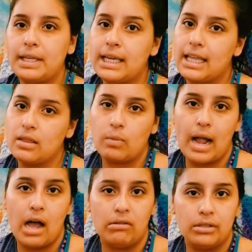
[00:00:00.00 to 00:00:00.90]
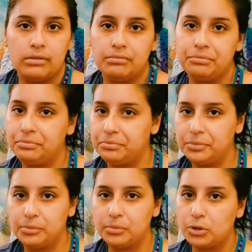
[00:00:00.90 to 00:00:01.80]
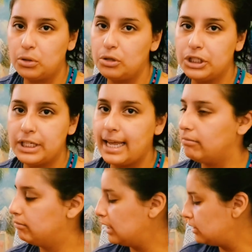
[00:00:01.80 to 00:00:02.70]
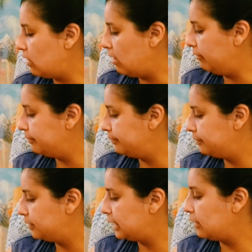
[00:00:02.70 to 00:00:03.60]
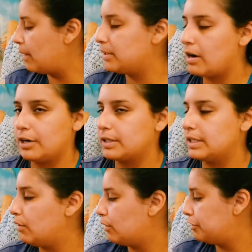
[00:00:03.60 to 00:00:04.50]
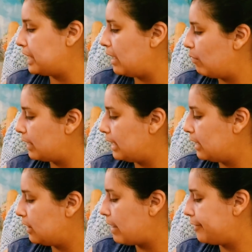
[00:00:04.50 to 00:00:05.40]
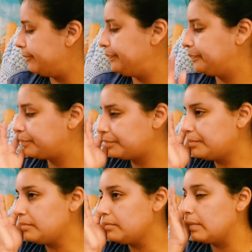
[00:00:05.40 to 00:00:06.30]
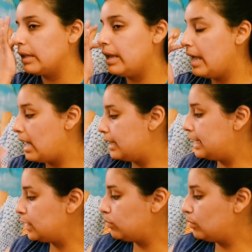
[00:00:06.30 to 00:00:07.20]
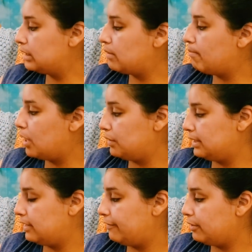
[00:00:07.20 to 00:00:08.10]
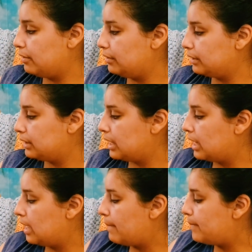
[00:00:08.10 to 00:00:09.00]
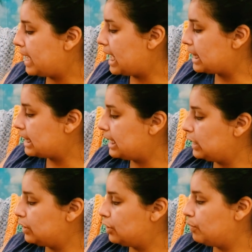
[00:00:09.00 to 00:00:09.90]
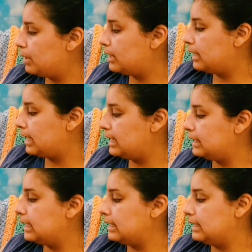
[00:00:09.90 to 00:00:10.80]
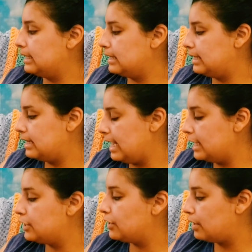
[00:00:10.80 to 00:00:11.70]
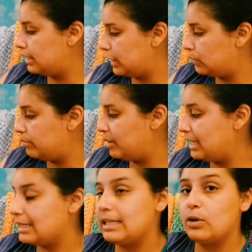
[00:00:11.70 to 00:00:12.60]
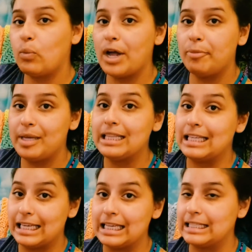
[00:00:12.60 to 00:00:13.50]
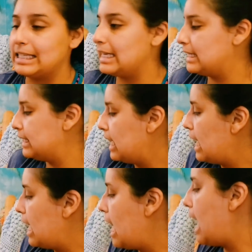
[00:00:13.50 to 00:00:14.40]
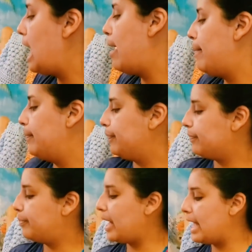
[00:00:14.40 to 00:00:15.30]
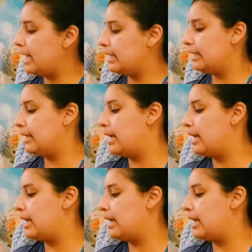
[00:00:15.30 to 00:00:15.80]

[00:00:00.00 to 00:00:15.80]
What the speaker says: working in the round, crocheting. That's all. Single crocheting, working in the round. This one was the most difficult, but these two were the easier. This one being the whale being the easiest. But